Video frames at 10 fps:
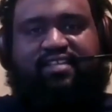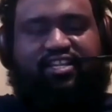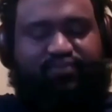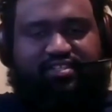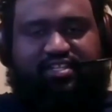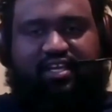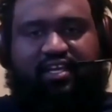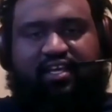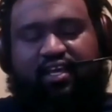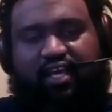interesting,
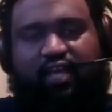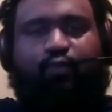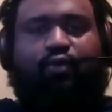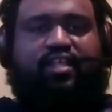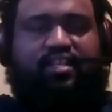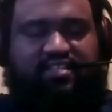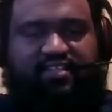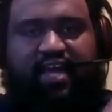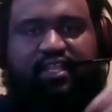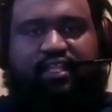and we'll get into
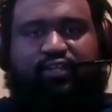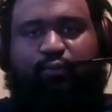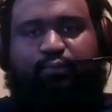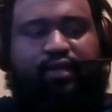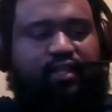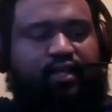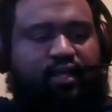that in a little bit.